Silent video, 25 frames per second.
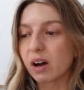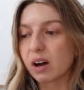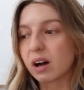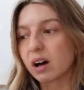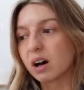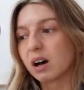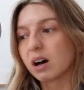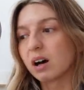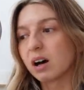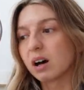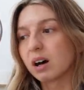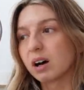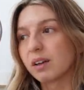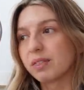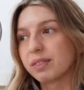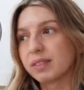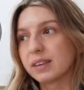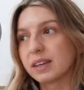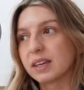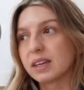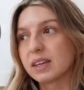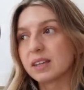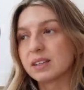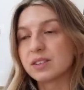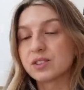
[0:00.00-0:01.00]
are
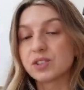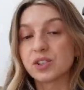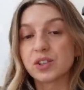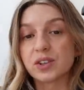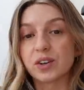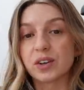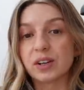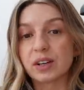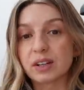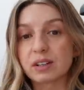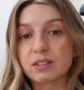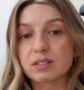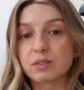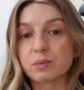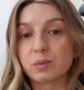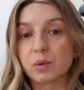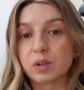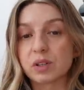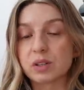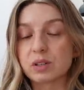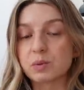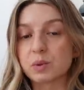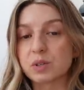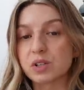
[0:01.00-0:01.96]
the Studio Nicholson ones,